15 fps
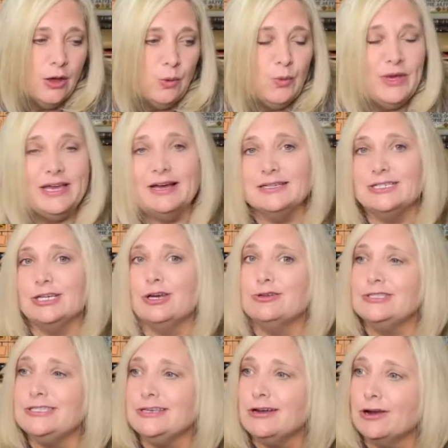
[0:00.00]
We got to go
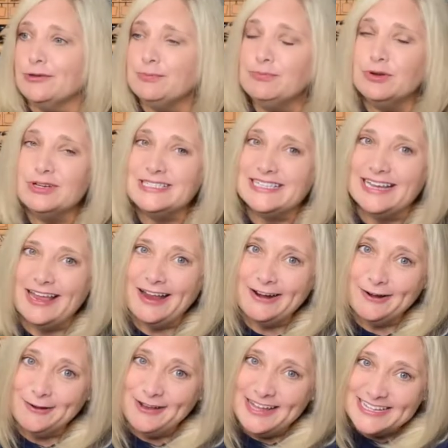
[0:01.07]
see Garth Brooks at
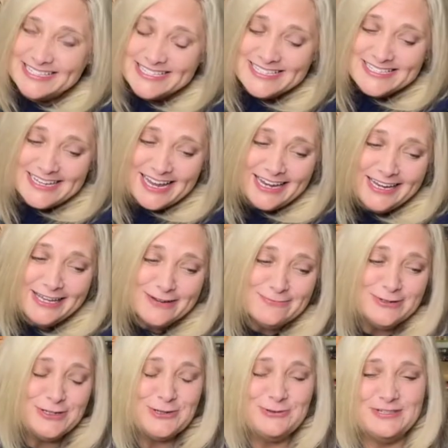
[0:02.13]
Arrowhead Stadium,
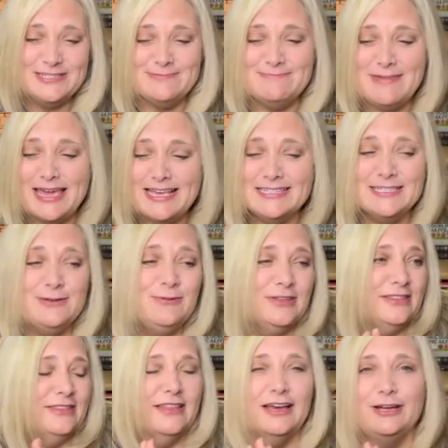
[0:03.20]
which was amazing with
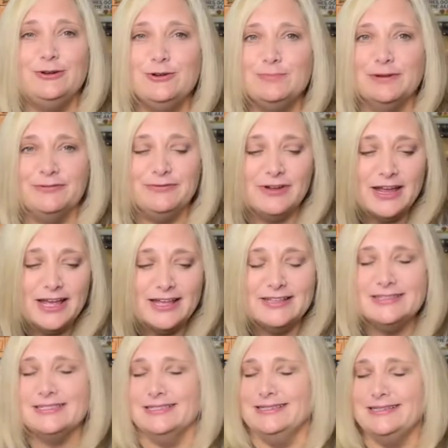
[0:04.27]
a group of
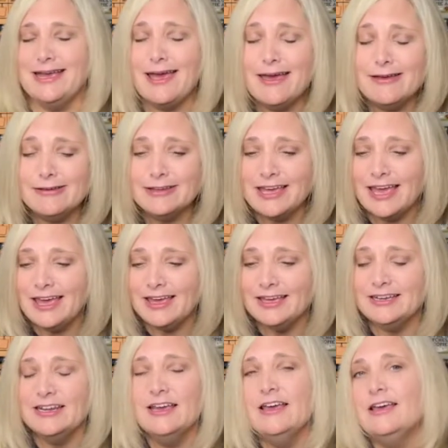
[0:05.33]
friends and
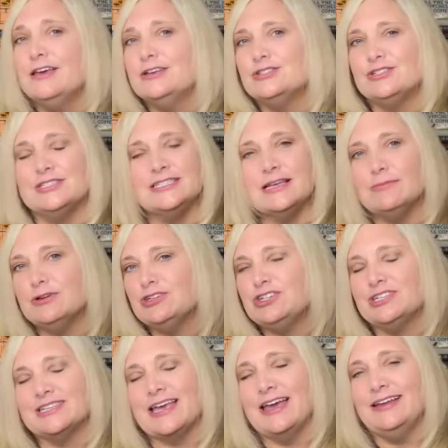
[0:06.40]
tailgate. So summer's
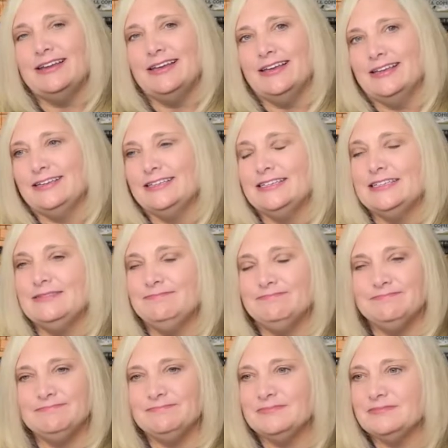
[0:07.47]
just kind
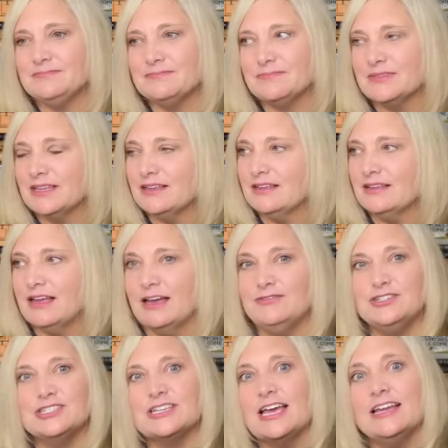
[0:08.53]
of, I've
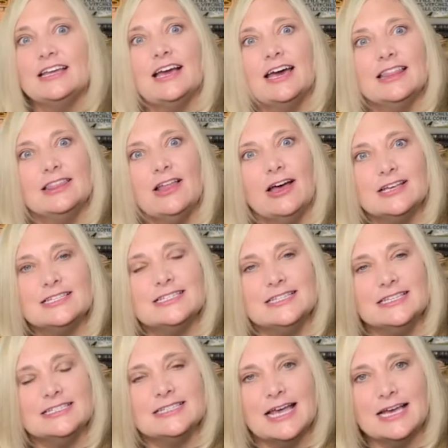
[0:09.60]
just kind of gotten lost in
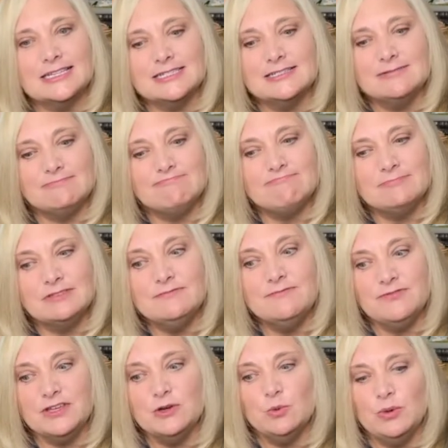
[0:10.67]
these last
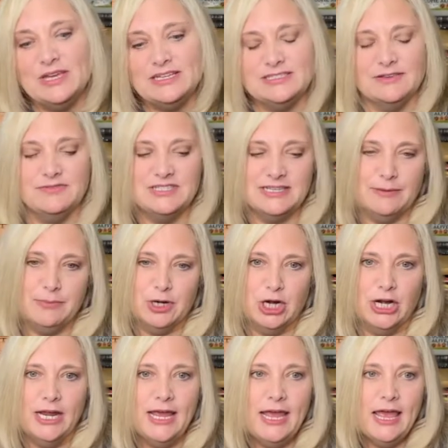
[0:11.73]
few weeks of
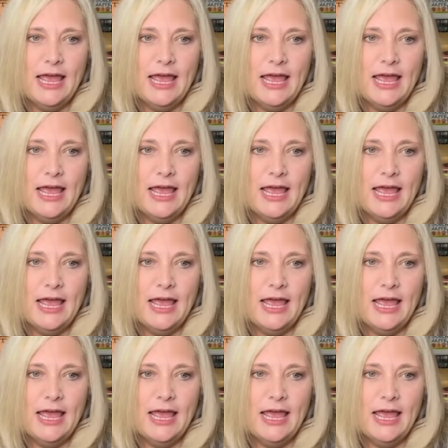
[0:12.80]
summer